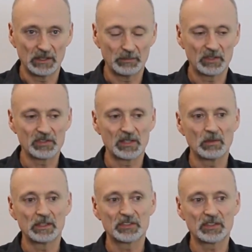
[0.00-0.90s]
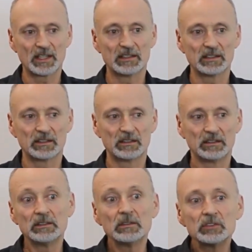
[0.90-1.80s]
up because they want to scale
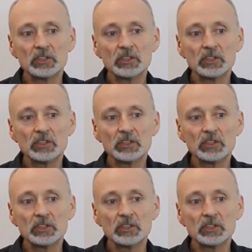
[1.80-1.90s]
it,